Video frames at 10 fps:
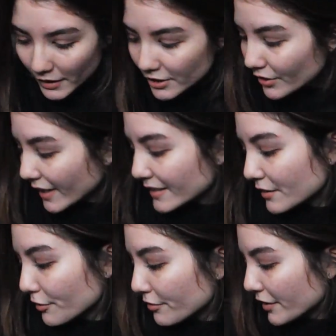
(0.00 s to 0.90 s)
So that's
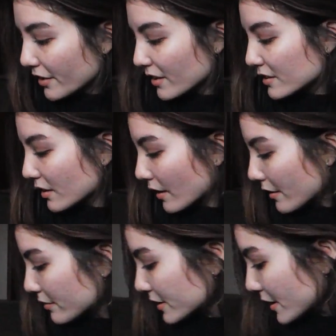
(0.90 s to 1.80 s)
it for fingerless
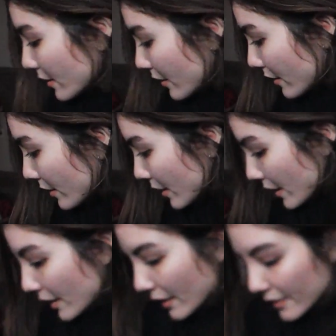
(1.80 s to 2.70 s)
gloves.
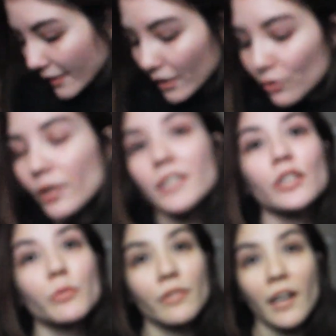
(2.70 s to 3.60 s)
Now
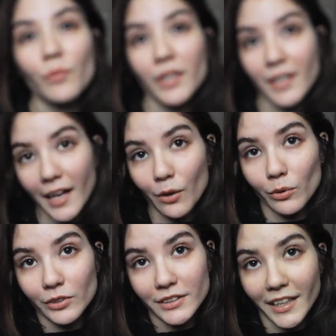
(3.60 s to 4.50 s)
to move on with the
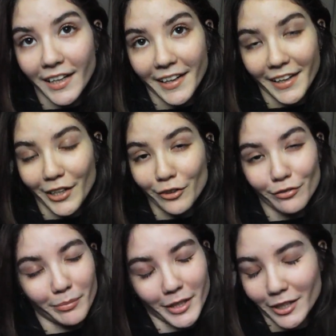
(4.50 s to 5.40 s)
cowls that I
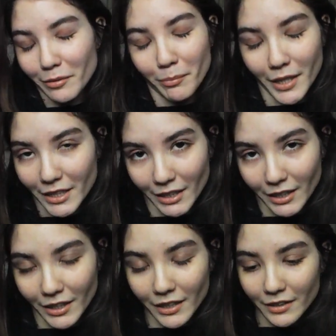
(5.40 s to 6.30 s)
have been
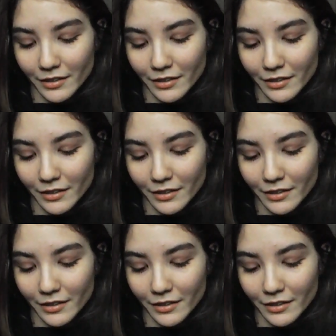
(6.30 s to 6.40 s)
making.